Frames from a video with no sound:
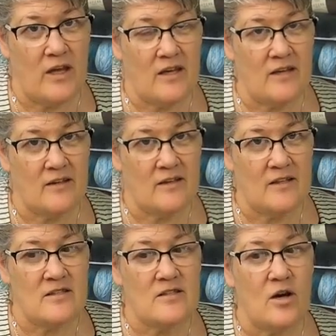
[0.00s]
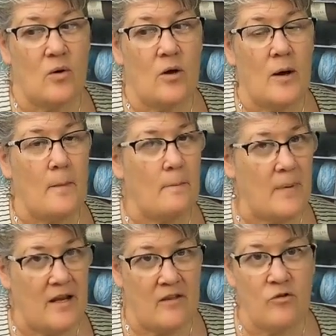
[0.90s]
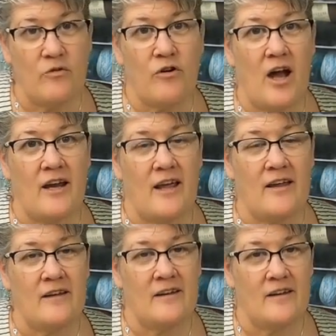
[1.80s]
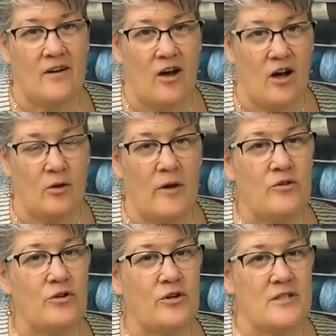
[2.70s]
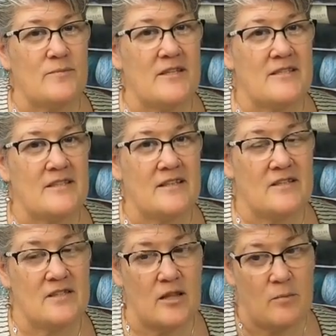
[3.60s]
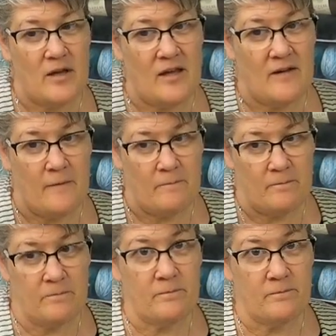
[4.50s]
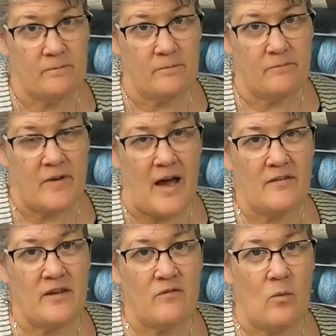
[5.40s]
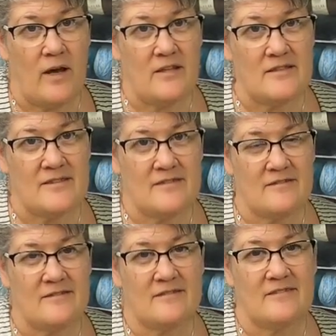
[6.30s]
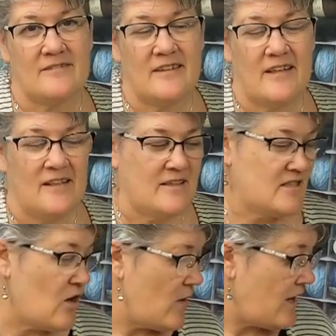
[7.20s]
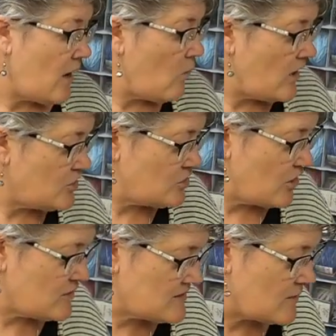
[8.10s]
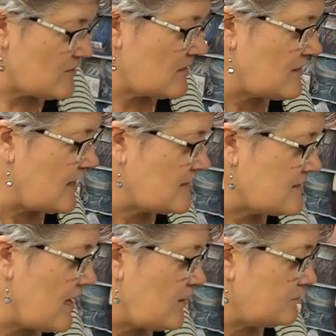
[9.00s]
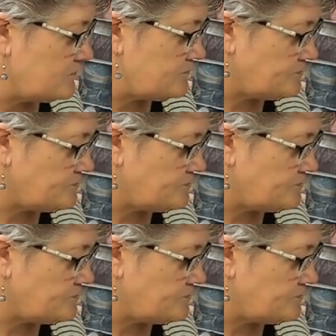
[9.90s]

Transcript: week. So Monday through Friday, all the way through Christmas. So there'll be 5 giveaways. So, and I wanted to show you some of the things. Now,